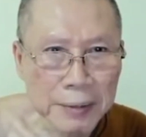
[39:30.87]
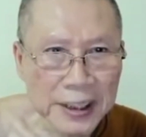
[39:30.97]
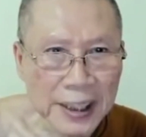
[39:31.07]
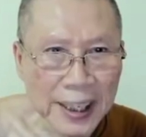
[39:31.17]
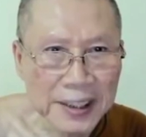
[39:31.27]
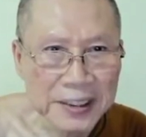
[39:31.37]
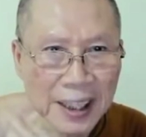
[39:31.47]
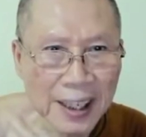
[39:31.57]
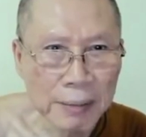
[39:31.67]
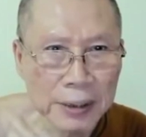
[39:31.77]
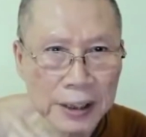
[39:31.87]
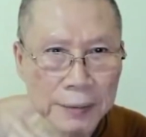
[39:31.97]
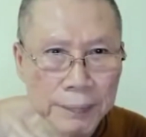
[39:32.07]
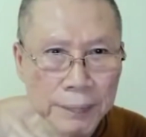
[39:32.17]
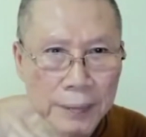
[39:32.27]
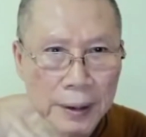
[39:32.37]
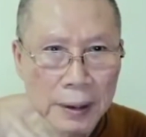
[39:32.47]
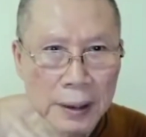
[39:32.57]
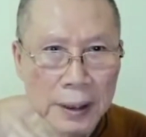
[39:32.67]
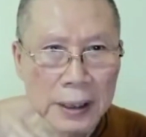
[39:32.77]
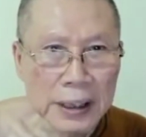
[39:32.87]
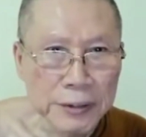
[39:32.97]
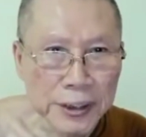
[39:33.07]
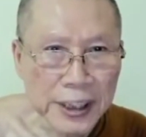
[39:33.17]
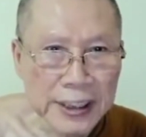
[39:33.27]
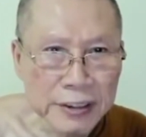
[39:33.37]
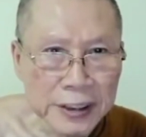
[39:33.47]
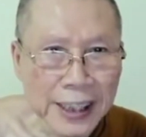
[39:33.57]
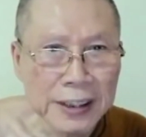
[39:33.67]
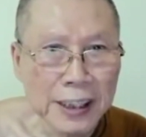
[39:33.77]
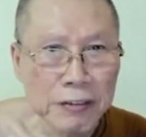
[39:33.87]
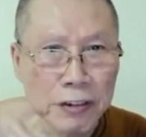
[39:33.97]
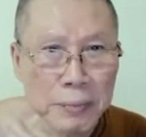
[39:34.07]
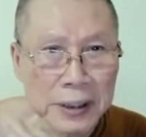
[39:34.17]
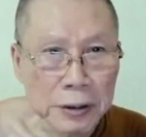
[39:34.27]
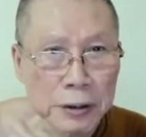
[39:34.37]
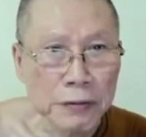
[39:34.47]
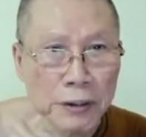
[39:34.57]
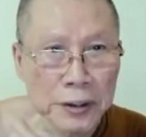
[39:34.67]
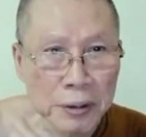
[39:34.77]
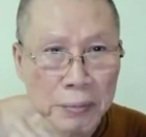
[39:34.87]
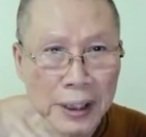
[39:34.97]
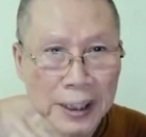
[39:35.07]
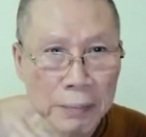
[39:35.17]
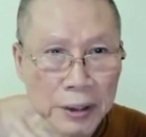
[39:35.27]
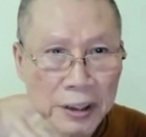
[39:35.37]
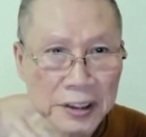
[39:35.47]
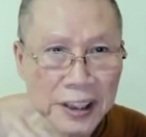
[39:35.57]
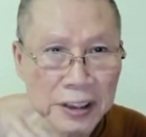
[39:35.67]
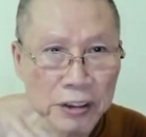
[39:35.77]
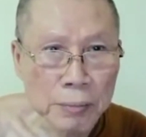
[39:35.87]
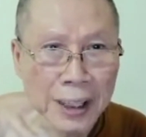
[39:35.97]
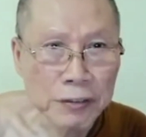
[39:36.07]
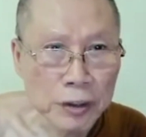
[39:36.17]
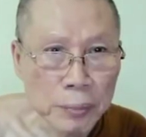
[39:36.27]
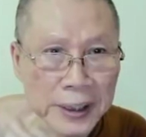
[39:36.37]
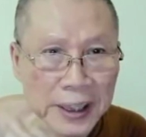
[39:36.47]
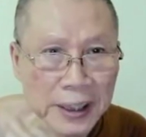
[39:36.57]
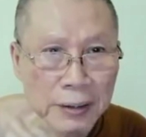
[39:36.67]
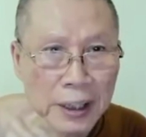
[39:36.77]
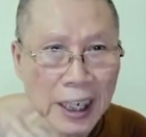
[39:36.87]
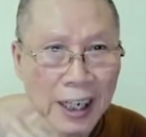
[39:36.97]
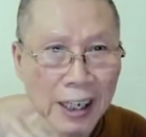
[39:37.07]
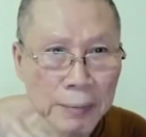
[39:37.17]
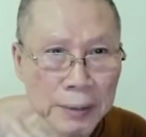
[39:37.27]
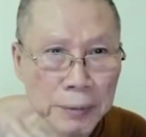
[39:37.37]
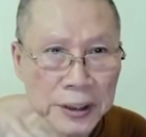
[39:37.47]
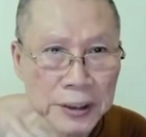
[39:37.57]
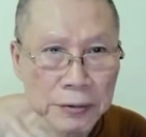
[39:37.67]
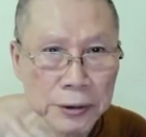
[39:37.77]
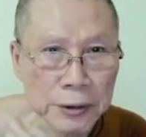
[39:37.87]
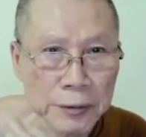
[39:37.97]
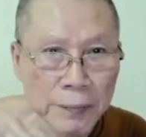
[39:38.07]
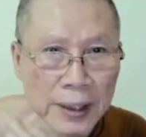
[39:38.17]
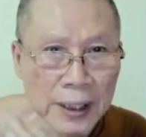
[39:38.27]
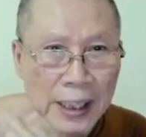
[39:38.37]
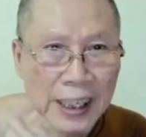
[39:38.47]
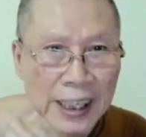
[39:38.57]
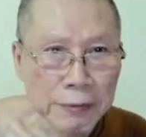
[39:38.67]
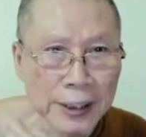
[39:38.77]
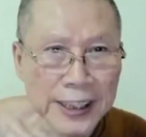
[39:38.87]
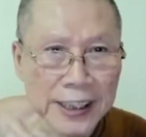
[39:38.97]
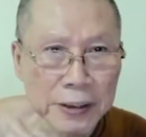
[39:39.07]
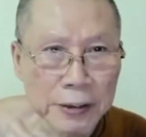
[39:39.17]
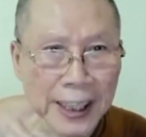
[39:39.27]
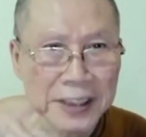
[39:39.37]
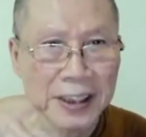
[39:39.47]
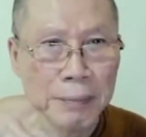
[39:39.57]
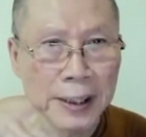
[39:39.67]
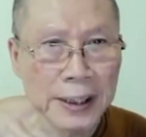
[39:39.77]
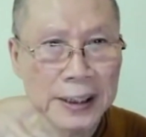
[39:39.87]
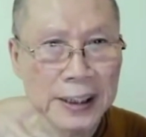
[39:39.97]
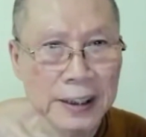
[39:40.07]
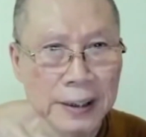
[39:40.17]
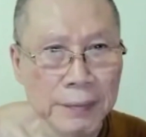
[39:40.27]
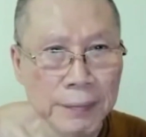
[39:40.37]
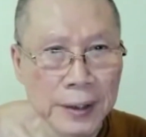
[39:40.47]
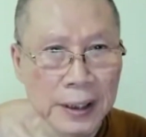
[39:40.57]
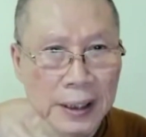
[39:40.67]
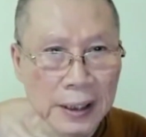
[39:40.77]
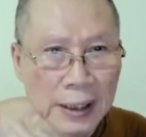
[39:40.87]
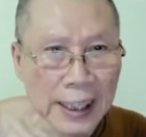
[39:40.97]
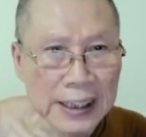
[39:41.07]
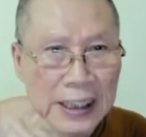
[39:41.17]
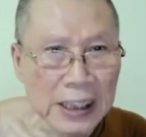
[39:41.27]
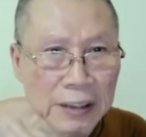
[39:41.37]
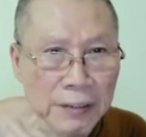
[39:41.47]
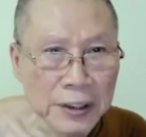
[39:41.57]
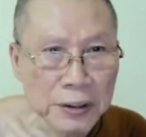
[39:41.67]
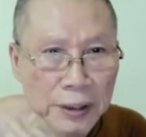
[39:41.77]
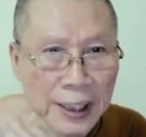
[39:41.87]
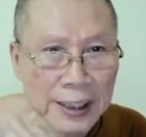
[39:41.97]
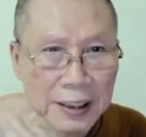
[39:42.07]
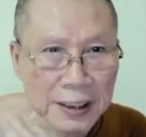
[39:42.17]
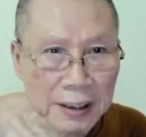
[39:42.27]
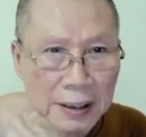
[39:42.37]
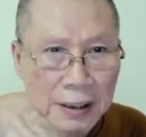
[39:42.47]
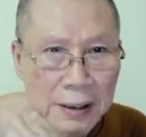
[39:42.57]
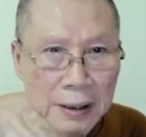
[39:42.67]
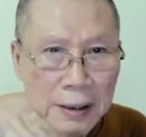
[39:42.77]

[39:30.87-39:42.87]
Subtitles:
it as karma? If you can do that, that will be good for your mind because then your mind will be calm and peaceful and ready to accept any eventuality.